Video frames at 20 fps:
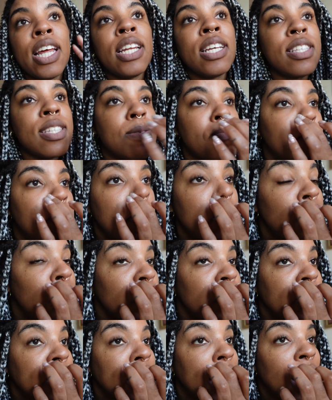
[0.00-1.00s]
And it's been
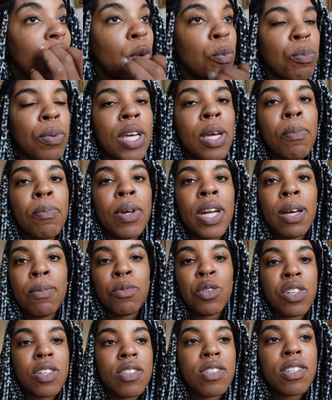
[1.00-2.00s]
really helping, but
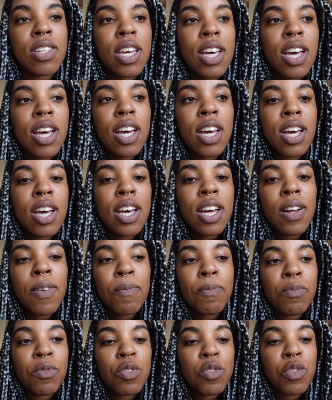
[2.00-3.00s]
I'm just
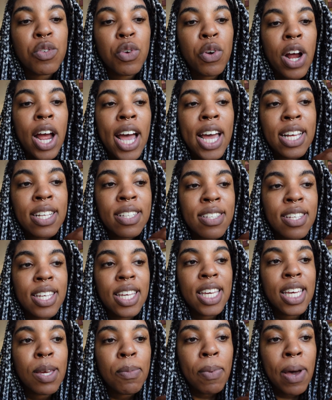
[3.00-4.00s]
trying to
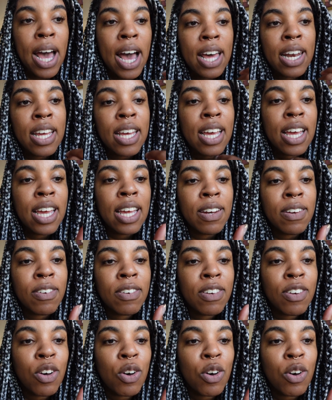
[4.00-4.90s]
keep at it, and